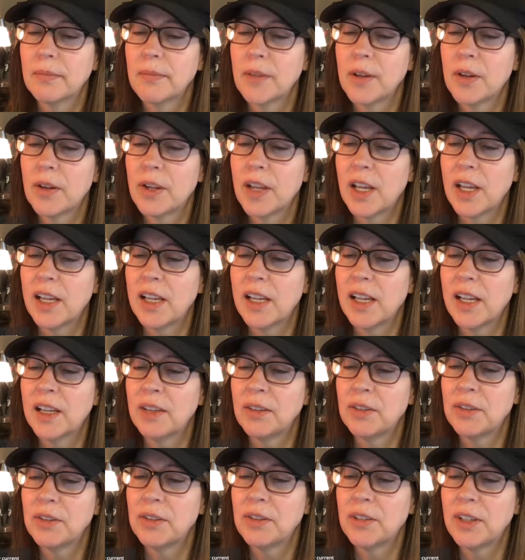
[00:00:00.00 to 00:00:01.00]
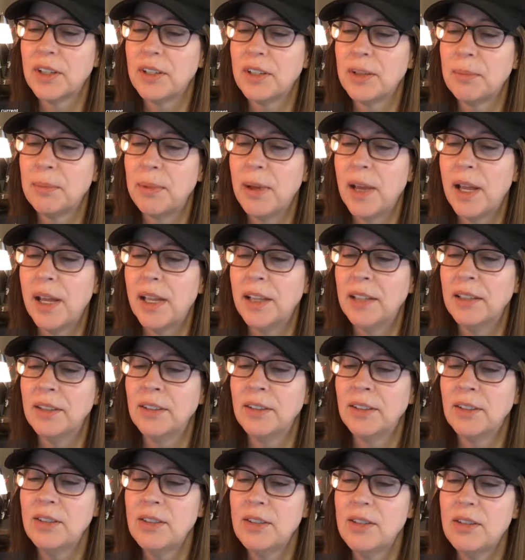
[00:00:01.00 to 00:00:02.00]
Okay, Andrew said
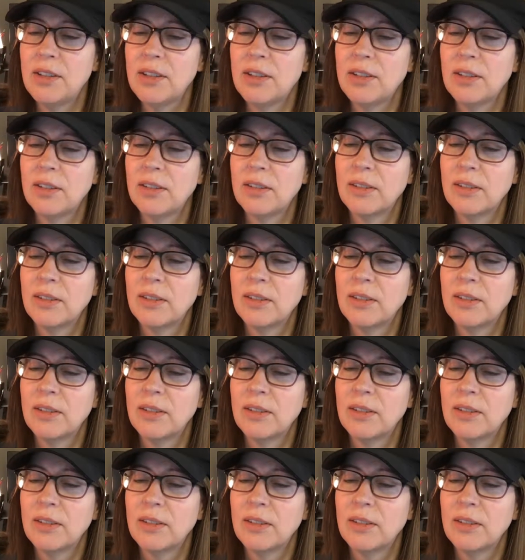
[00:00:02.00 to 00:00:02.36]
depends